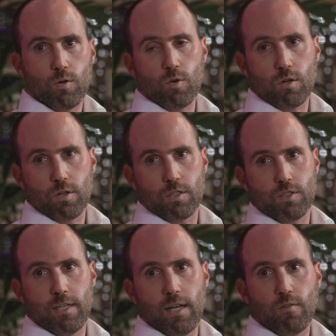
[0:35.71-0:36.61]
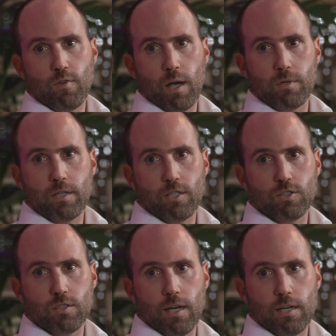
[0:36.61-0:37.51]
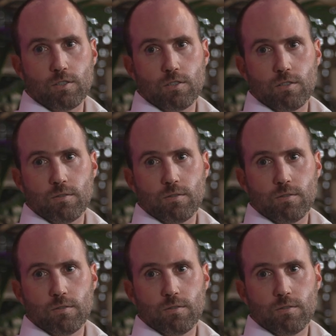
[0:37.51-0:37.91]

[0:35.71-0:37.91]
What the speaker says: order is a DNA fragmentation test.